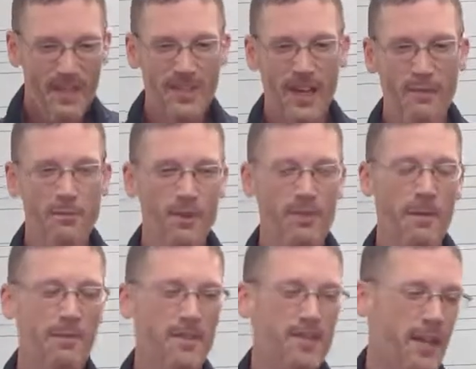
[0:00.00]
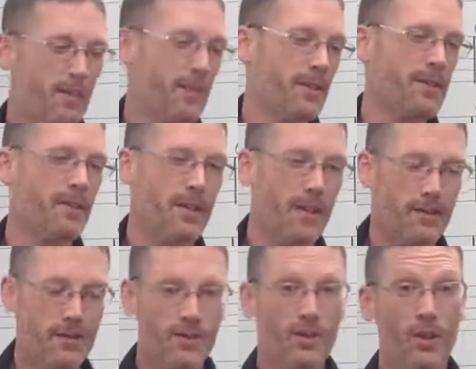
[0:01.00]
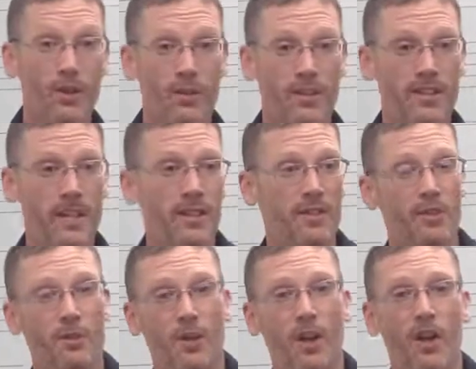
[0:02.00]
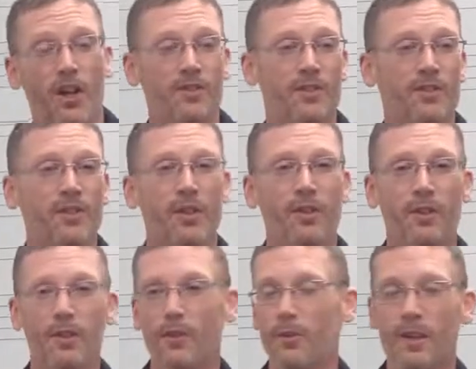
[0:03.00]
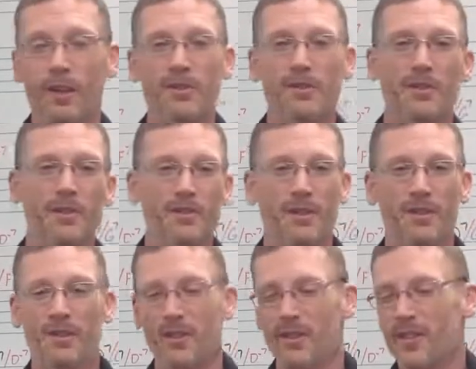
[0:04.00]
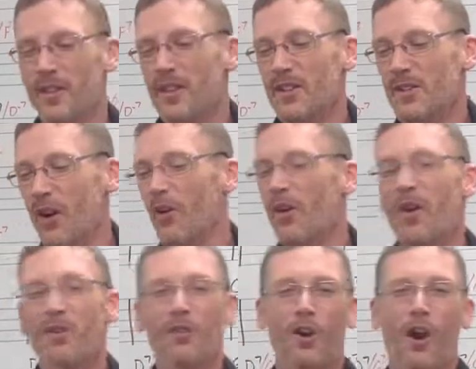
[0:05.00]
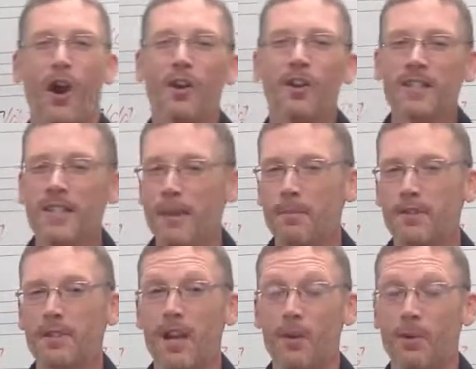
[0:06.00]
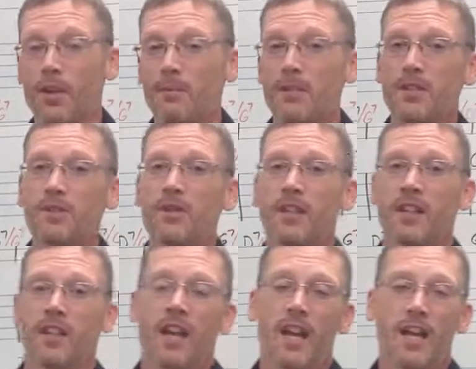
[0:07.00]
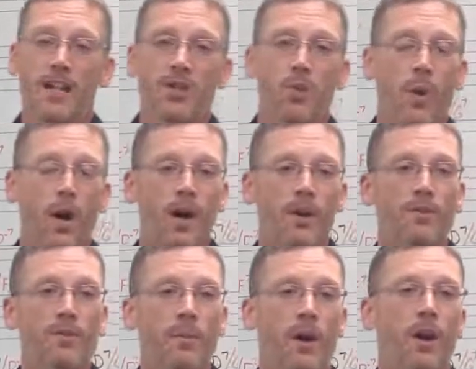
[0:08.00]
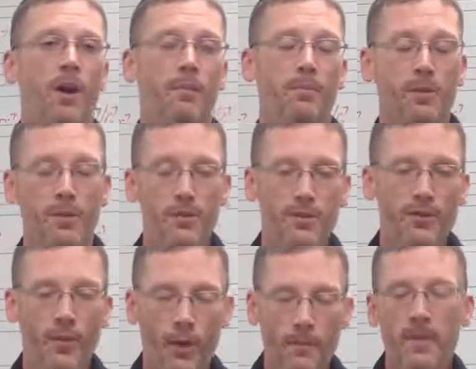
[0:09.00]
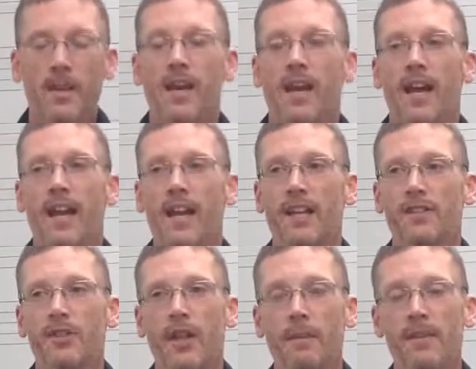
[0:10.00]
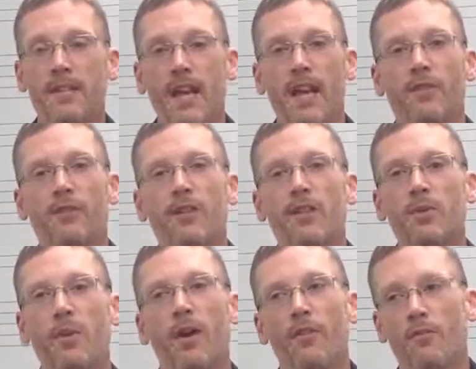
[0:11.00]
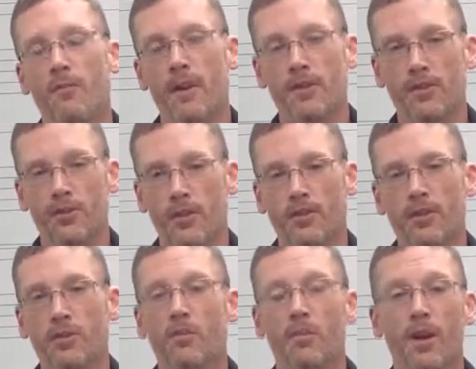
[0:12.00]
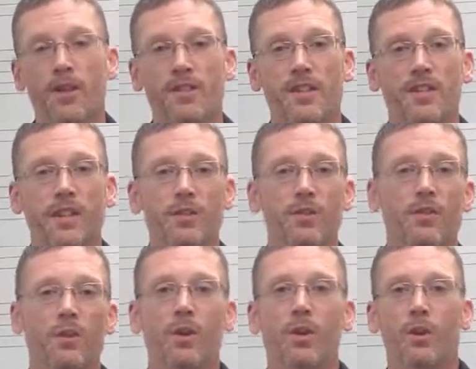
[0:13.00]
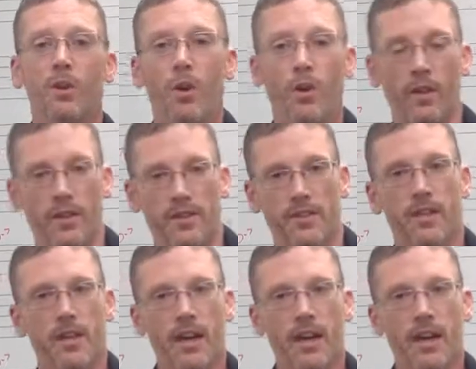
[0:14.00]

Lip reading: times where you maybe step on somebody else's solo or take too long with a solo and no one else knows what to do. So for our example today, we're going to be using a 12-bar blues form, and so that means every 12 measures or every 12 bars is a new chorus.